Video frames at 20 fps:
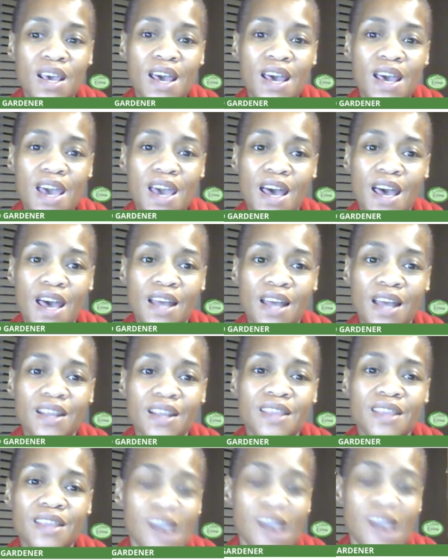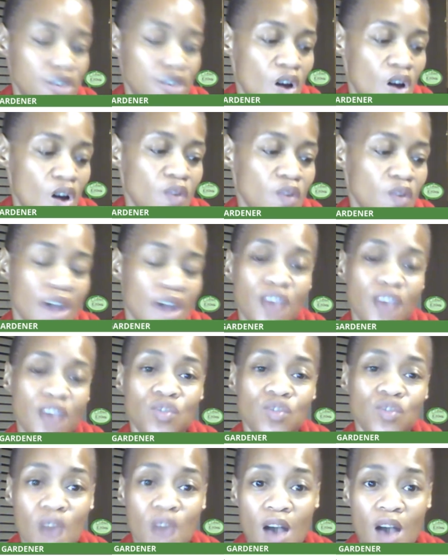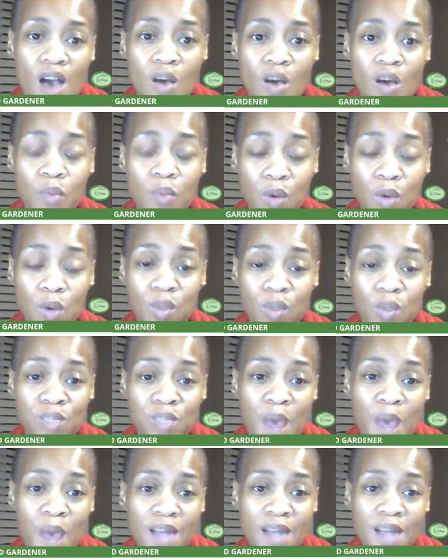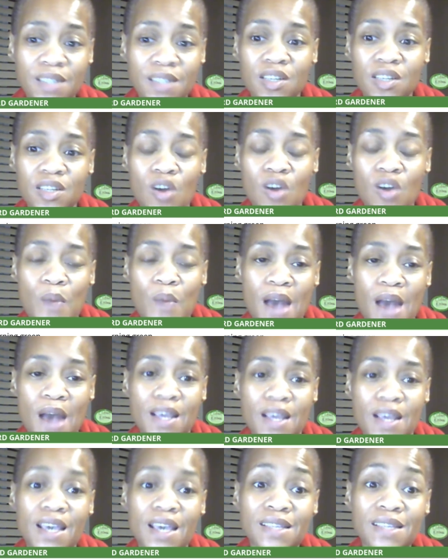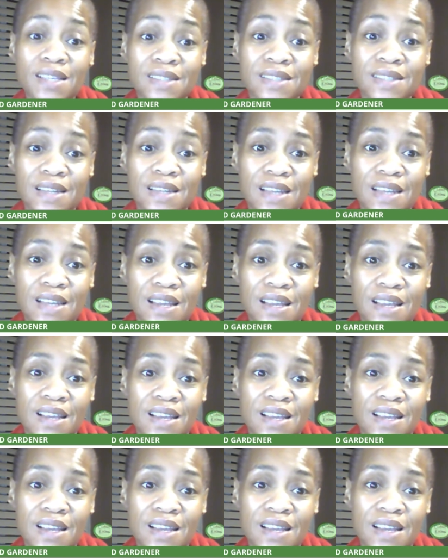And they know that you're not going to be responding to nobody instantly.